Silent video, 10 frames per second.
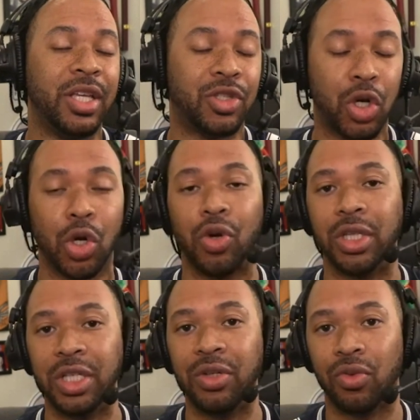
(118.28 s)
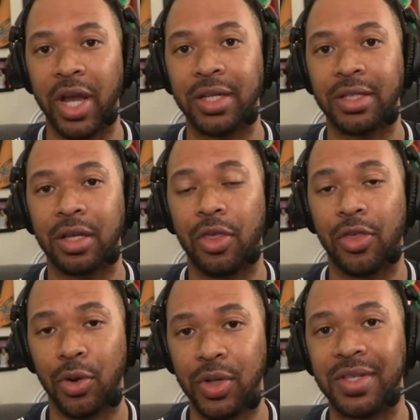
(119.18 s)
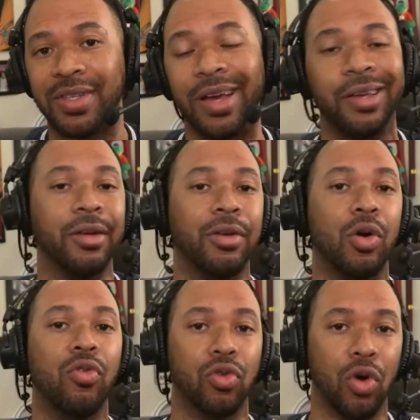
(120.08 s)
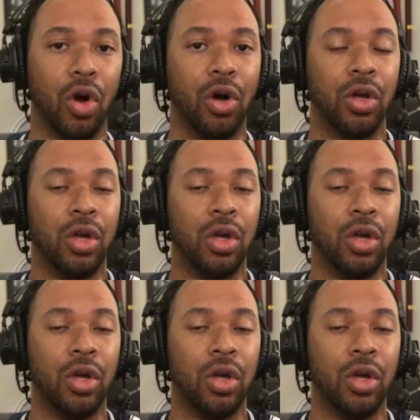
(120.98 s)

is currently ranked 32nd overall.